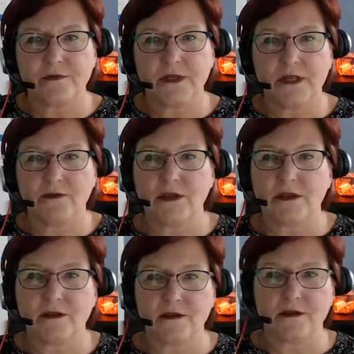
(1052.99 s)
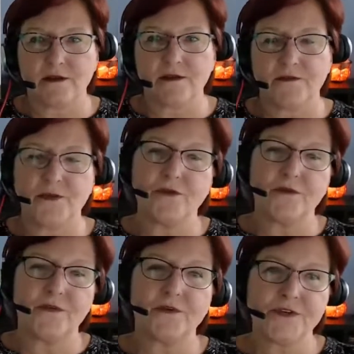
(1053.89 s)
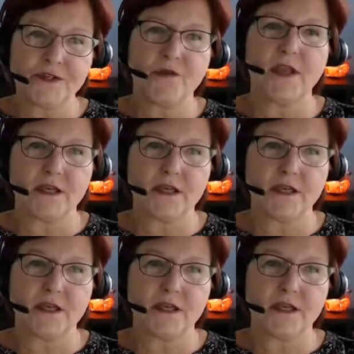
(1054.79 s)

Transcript: if you're just going